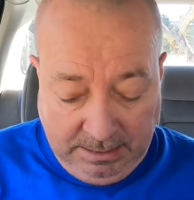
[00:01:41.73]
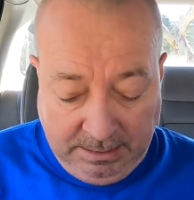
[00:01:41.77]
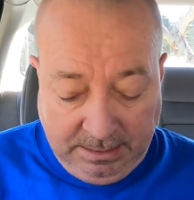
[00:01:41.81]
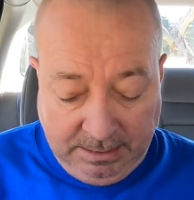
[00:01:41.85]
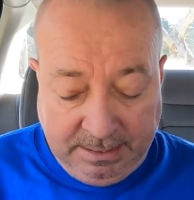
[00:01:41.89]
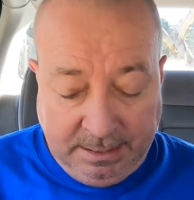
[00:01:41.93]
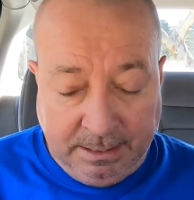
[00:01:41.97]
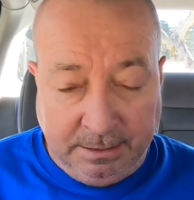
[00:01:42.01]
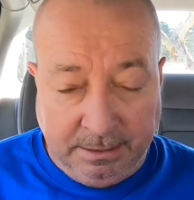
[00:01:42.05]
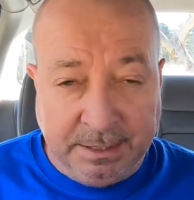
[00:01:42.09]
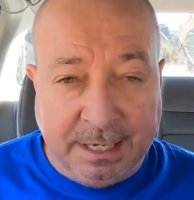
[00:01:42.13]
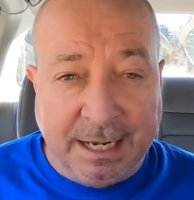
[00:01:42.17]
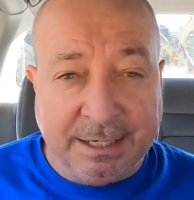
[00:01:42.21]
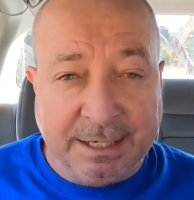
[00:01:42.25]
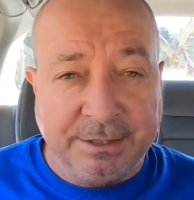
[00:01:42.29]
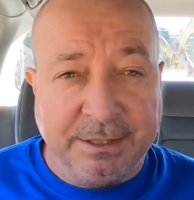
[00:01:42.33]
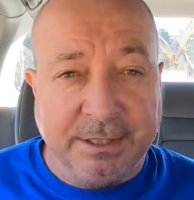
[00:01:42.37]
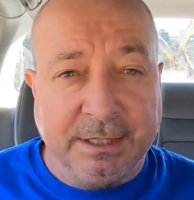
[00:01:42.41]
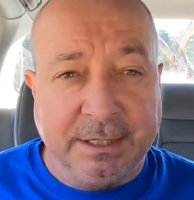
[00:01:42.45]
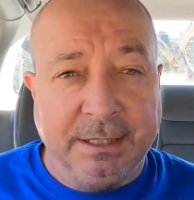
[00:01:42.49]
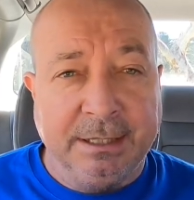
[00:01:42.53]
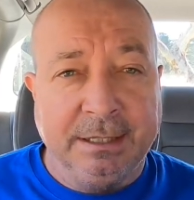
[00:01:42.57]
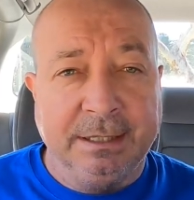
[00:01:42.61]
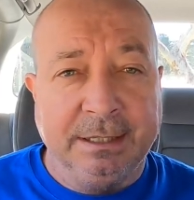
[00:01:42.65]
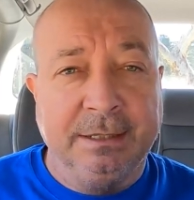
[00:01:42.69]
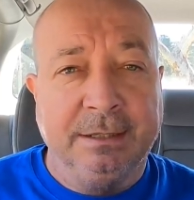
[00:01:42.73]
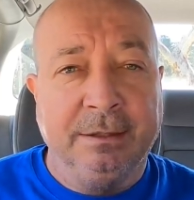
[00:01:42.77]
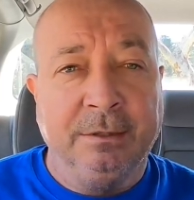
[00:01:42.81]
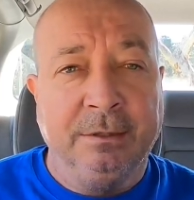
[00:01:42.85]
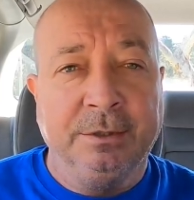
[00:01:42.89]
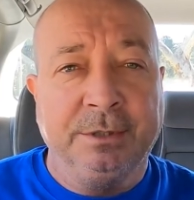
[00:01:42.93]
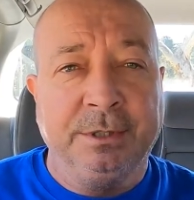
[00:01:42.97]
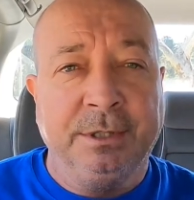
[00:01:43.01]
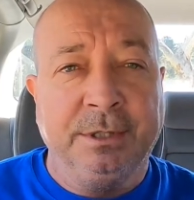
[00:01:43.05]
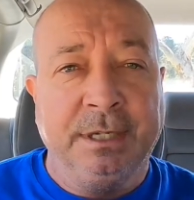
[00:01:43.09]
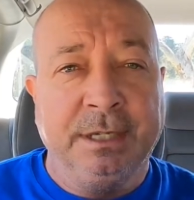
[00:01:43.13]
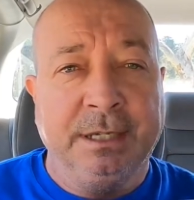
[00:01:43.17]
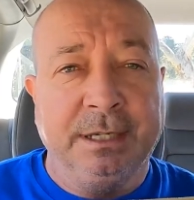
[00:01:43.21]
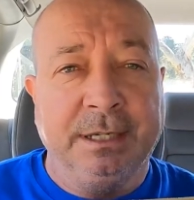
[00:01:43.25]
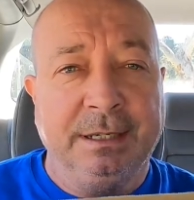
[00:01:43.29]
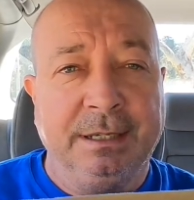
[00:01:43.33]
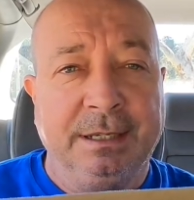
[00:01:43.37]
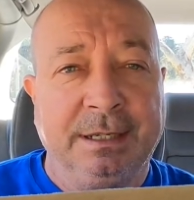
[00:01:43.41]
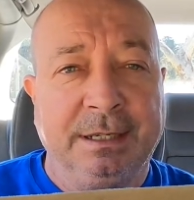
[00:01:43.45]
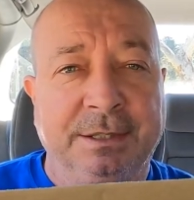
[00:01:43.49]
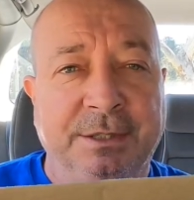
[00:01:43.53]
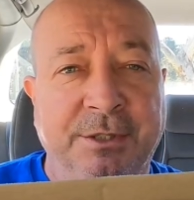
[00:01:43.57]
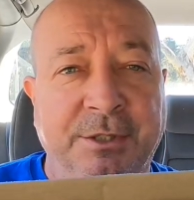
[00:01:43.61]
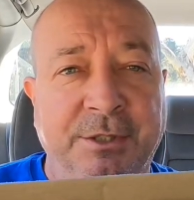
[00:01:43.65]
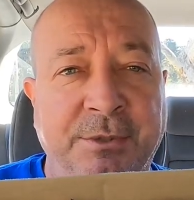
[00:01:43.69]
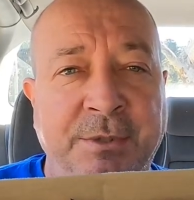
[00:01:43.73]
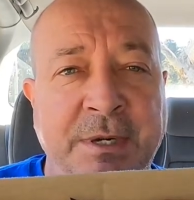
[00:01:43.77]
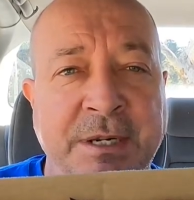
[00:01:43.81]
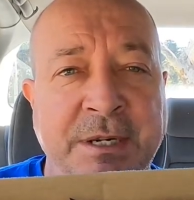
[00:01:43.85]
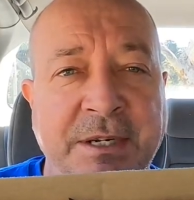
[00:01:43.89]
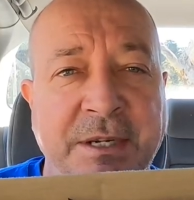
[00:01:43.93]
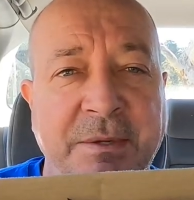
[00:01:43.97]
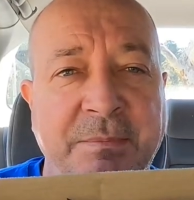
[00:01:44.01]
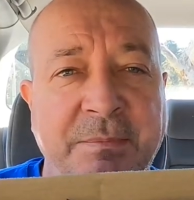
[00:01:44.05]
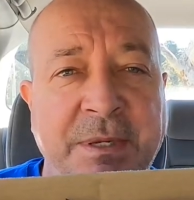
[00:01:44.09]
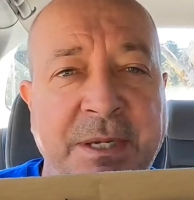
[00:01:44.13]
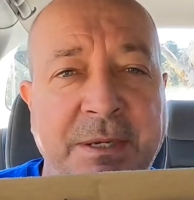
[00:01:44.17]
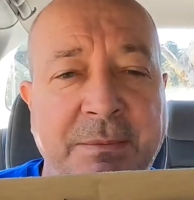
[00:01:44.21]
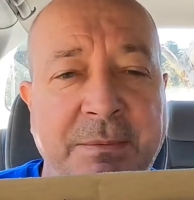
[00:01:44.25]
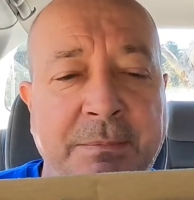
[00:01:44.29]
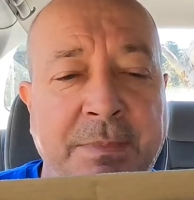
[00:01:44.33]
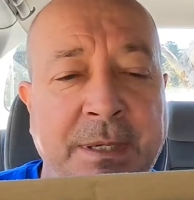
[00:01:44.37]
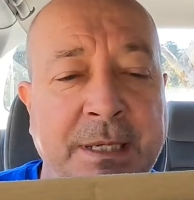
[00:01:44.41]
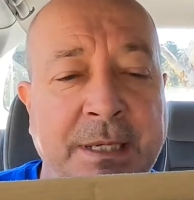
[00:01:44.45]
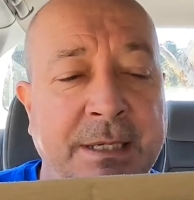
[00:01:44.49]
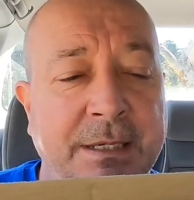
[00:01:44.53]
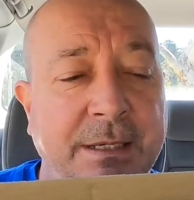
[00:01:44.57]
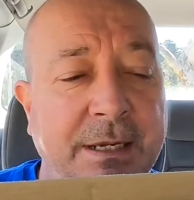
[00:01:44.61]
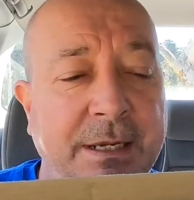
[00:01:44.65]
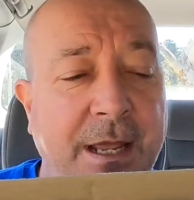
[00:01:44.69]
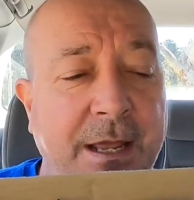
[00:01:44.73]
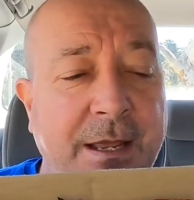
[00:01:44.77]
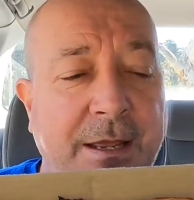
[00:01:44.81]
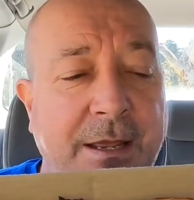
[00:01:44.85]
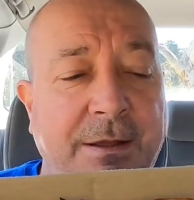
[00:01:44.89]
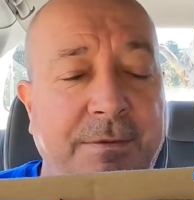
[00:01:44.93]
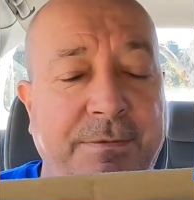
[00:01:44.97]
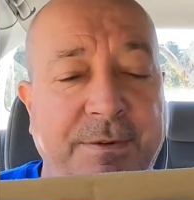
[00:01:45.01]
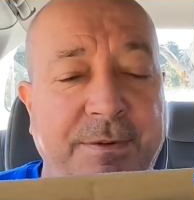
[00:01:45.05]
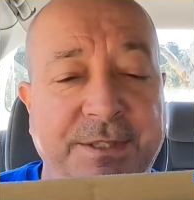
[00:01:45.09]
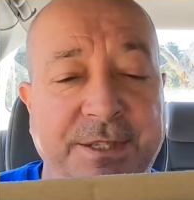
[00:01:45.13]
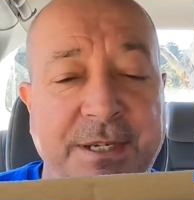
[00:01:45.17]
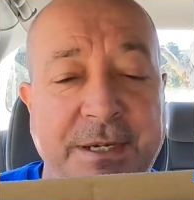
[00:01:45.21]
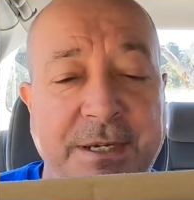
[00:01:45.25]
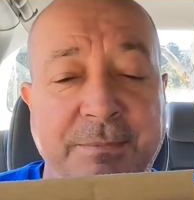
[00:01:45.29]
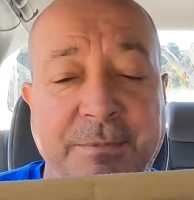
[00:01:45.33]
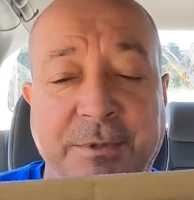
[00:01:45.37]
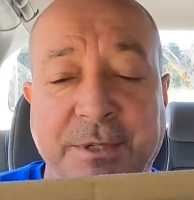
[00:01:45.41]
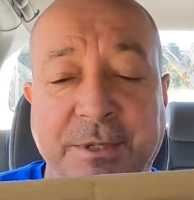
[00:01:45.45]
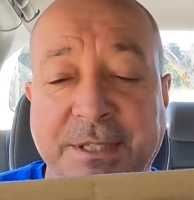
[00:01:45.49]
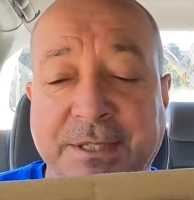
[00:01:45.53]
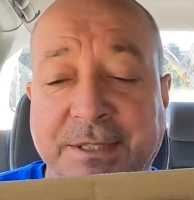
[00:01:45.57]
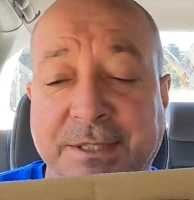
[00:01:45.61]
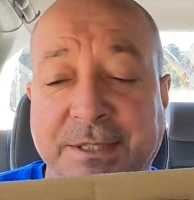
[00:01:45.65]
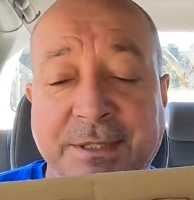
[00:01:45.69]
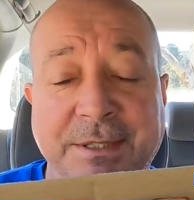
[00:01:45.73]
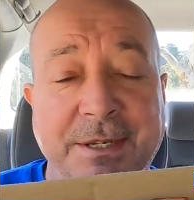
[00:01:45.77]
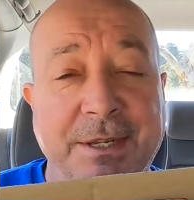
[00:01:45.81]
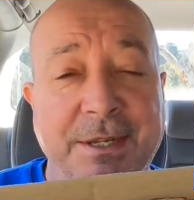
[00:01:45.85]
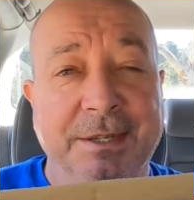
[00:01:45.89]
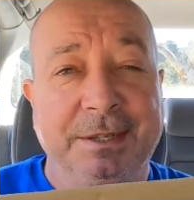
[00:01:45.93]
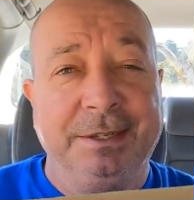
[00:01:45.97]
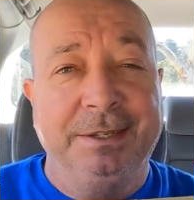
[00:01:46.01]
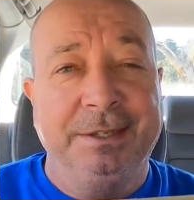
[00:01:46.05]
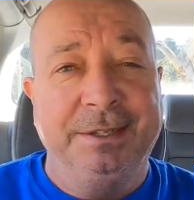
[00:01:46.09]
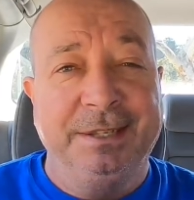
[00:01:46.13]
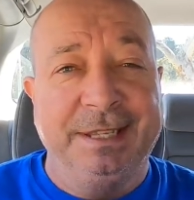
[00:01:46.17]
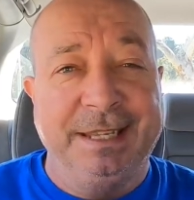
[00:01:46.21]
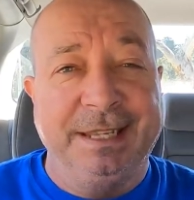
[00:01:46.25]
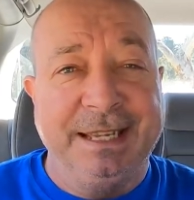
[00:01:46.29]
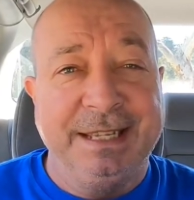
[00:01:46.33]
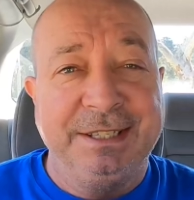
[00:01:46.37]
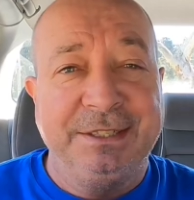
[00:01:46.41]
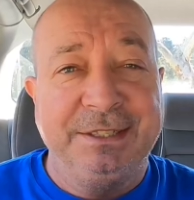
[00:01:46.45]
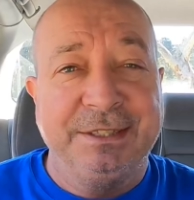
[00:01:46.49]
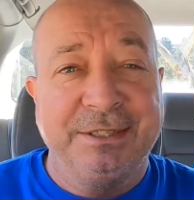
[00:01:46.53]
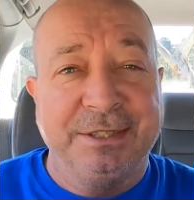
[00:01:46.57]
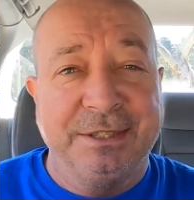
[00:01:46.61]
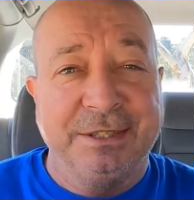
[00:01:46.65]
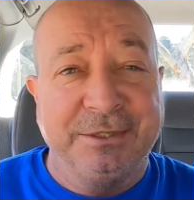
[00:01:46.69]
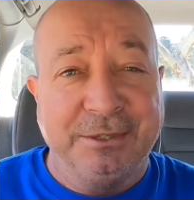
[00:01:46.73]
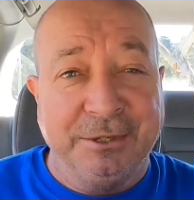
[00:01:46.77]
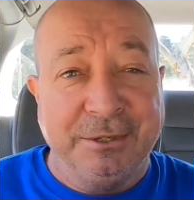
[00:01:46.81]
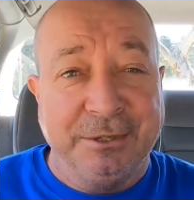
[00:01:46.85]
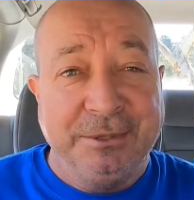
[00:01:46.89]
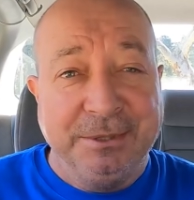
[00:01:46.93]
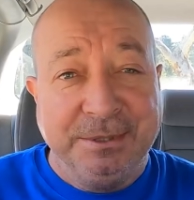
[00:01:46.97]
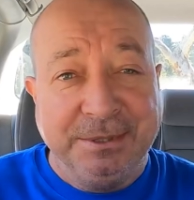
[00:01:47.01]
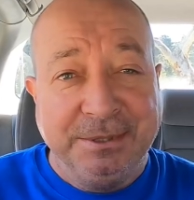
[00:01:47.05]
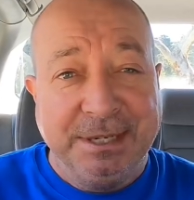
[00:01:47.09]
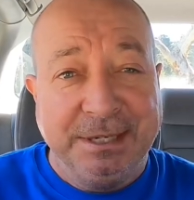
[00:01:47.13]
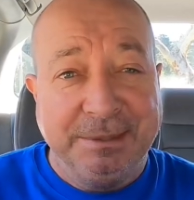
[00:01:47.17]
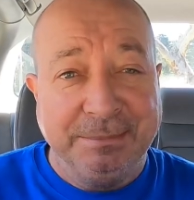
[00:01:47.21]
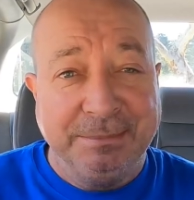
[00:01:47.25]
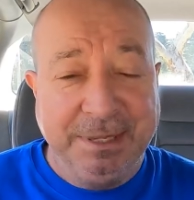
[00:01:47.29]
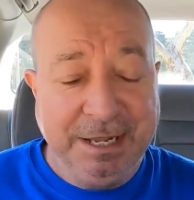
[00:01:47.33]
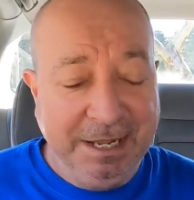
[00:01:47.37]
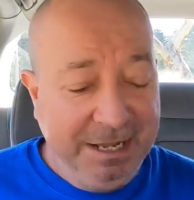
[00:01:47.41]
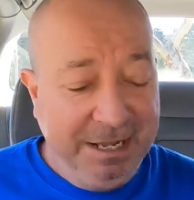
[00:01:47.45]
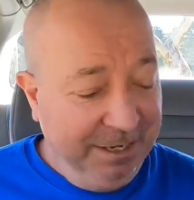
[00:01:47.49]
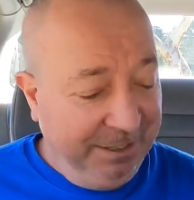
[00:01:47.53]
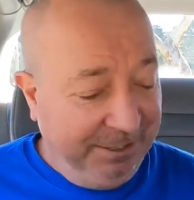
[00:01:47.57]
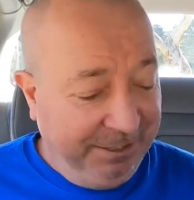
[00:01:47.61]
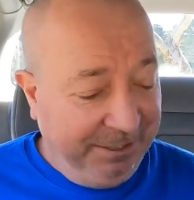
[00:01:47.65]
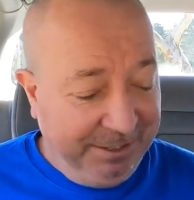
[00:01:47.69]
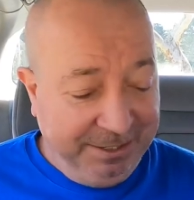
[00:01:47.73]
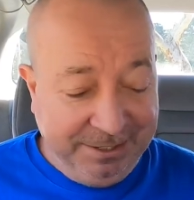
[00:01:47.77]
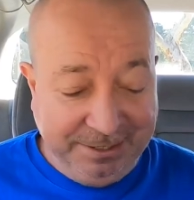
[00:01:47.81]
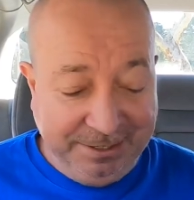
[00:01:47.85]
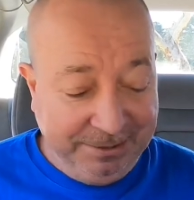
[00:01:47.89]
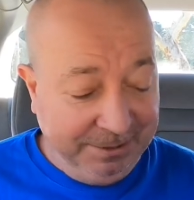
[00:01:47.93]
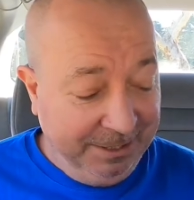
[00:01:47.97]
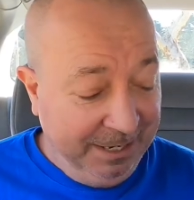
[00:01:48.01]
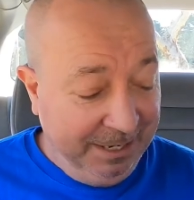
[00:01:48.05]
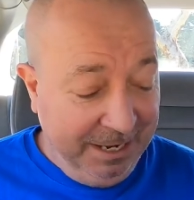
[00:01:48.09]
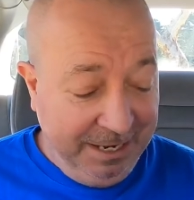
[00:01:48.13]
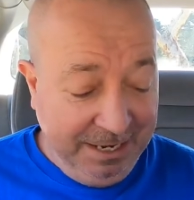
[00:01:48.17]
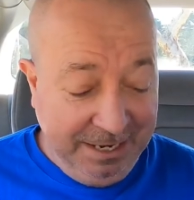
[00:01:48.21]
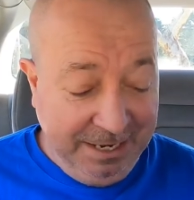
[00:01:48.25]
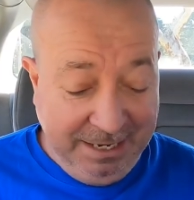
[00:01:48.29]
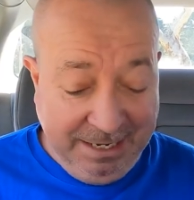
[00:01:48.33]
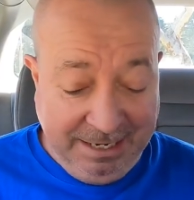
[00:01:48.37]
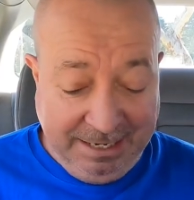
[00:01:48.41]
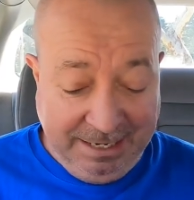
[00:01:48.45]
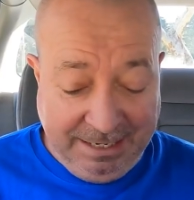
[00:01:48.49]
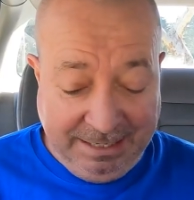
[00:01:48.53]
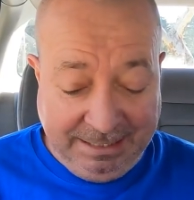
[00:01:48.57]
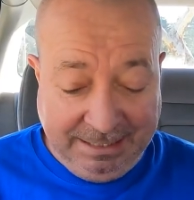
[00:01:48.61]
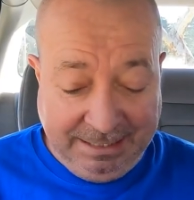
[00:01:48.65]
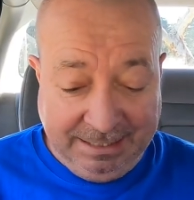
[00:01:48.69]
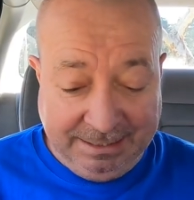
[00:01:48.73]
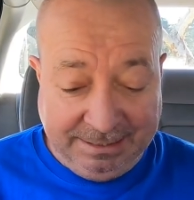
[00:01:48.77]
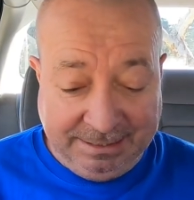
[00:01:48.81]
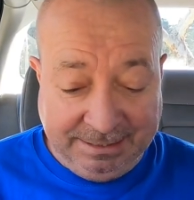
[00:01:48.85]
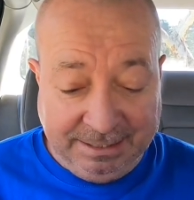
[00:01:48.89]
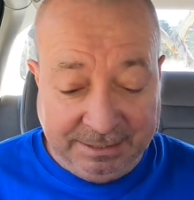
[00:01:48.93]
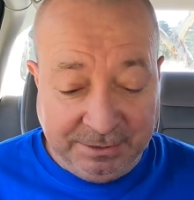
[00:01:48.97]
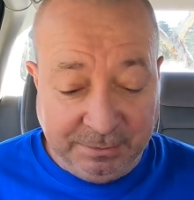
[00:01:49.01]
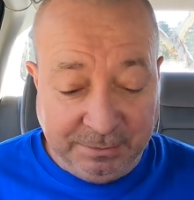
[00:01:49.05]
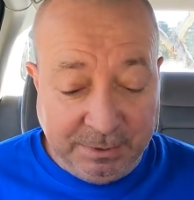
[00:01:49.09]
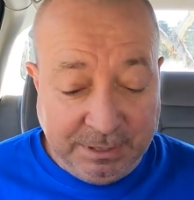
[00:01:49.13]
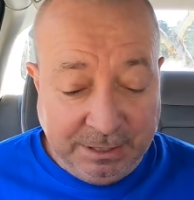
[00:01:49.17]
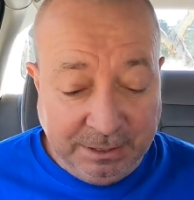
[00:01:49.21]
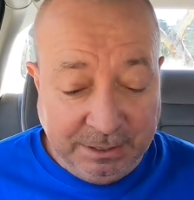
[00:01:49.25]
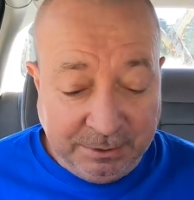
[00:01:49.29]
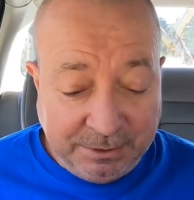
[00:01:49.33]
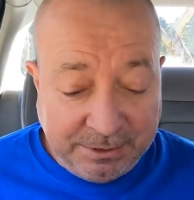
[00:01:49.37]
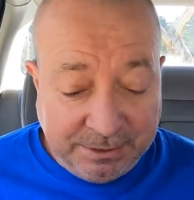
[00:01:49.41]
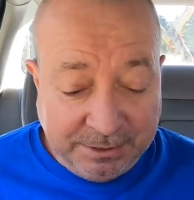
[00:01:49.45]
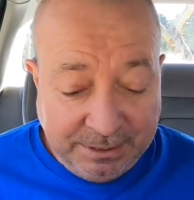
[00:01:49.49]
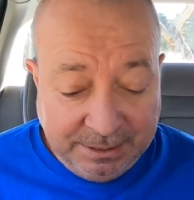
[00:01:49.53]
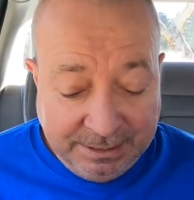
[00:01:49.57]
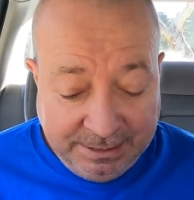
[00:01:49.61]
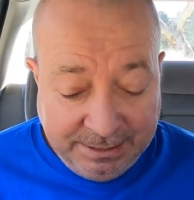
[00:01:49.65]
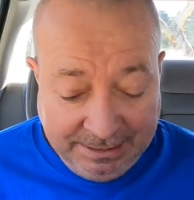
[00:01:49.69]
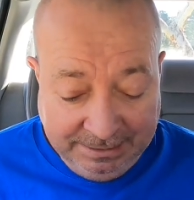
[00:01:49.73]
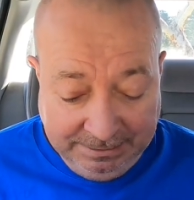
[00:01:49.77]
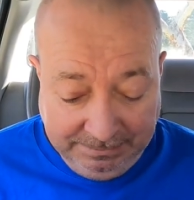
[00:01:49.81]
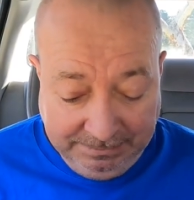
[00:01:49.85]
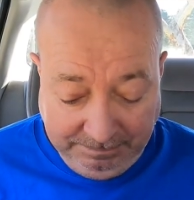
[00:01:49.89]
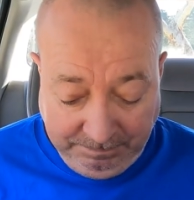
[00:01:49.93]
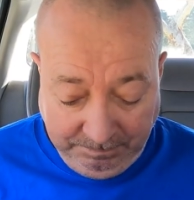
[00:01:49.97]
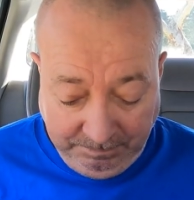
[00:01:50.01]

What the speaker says: Now it actually looks like it's shrunk a bit, but for some reason the edges are turned up, so I guess that's why it looks like that.